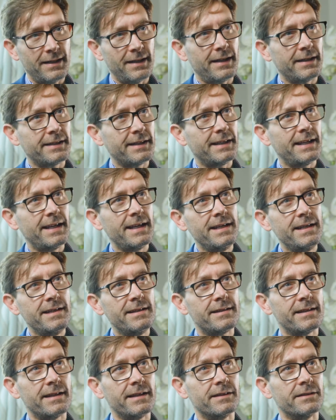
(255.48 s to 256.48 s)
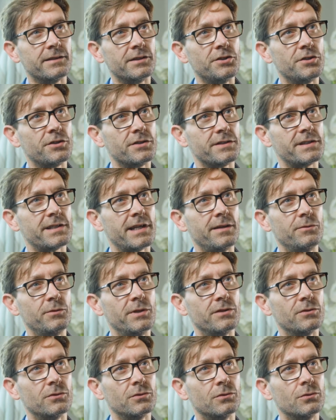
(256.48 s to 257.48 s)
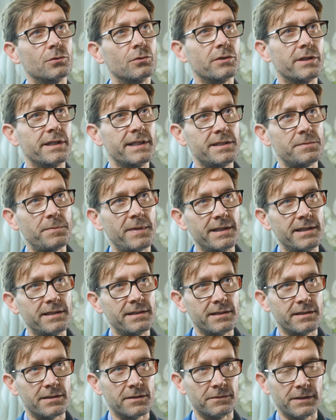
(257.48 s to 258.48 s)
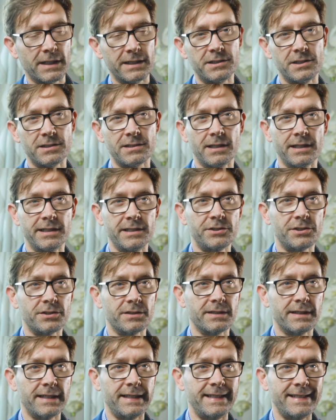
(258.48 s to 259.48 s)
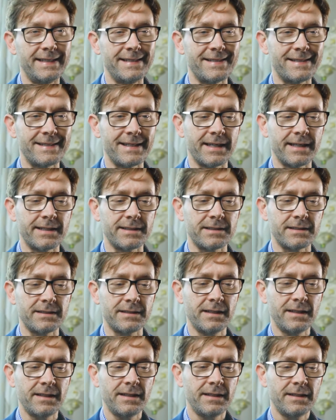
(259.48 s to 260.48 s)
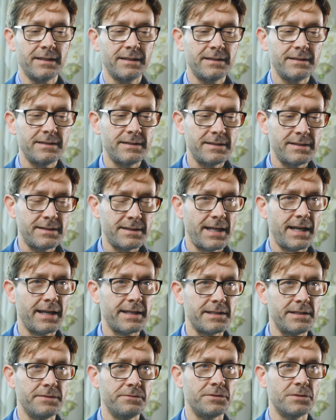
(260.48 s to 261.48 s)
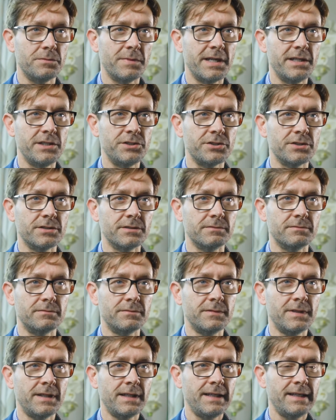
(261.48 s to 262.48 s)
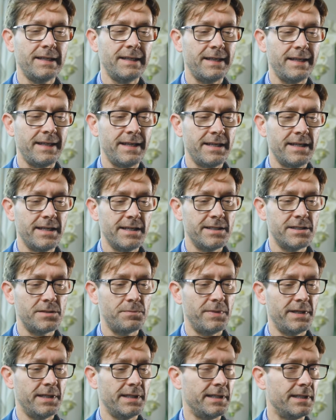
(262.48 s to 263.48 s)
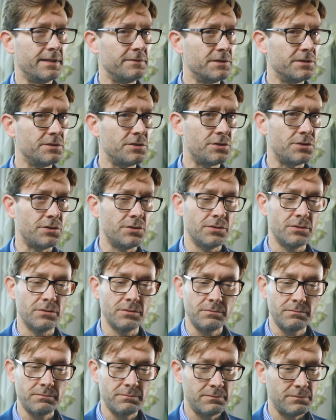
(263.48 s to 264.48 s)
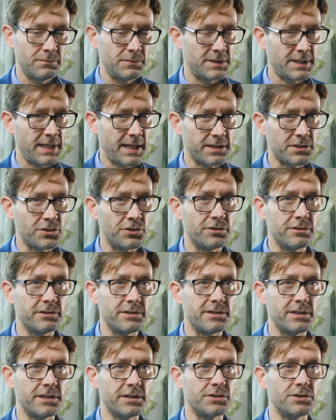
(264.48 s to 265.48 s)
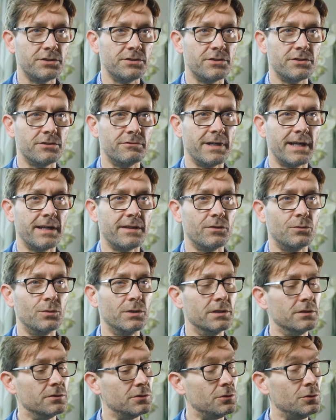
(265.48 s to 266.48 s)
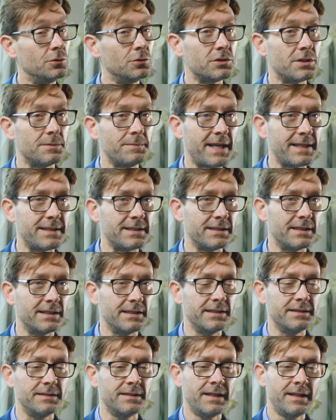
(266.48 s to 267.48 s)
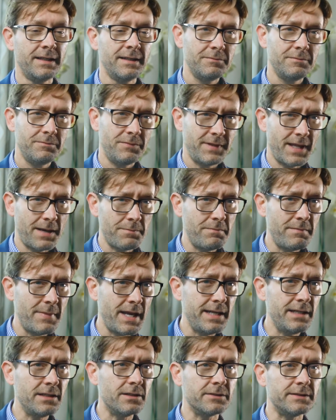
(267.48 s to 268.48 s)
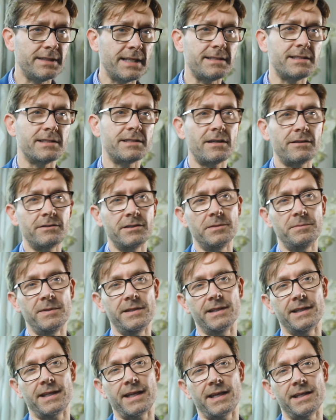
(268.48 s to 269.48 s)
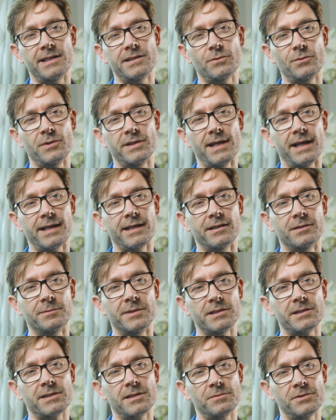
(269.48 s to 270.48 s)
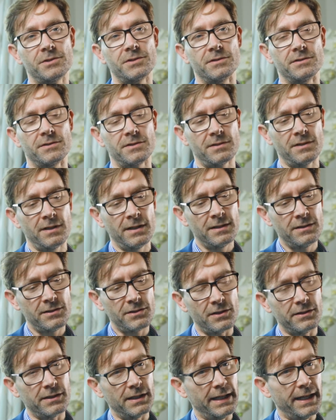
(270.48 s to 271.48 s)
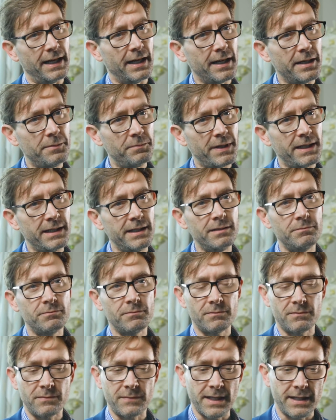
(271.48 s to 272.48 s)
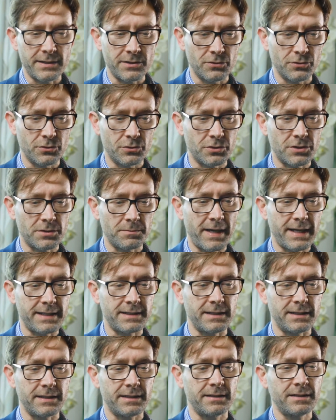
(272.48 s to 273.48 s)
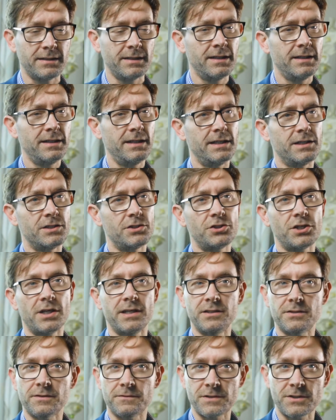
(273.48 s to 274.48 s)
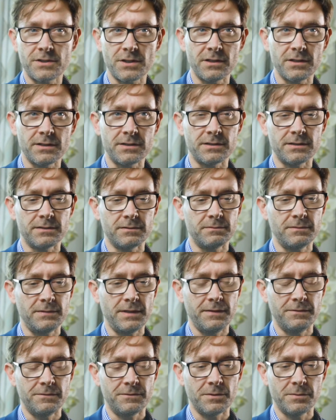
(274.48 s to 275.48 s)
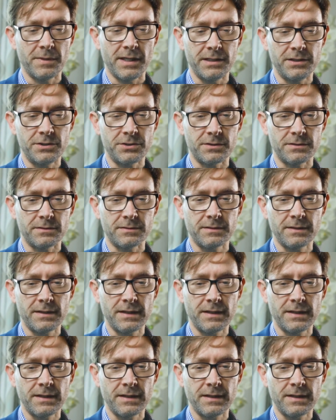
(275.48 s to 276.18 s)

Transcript: A key thing that you can say with all these pieces of legislation is that tax information is being given to tax jurisdictions around the world automatically. That may not necessarily be the case with economic substance. Certainly IP, there's an automatic exchange of certain information.